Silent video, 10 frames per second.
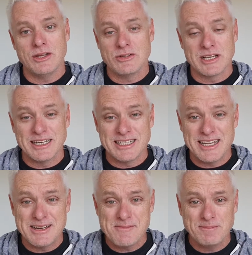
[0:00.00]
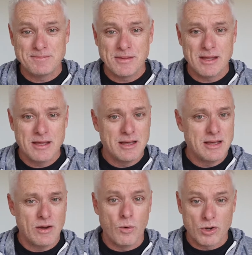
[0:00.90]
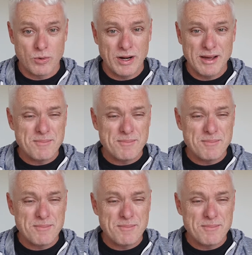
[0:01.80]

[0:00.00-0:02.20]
to use LinkedIn or Twitter.